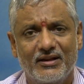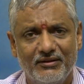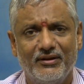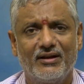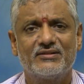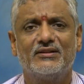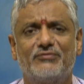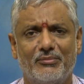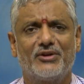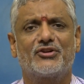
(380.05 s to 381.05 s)
giving us
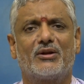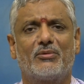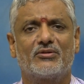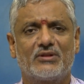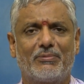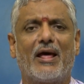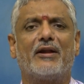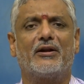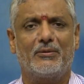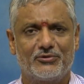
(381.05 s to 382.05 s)
information about the
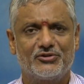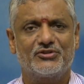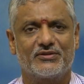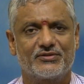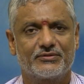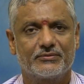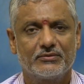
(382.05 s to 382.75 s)
planetary positions.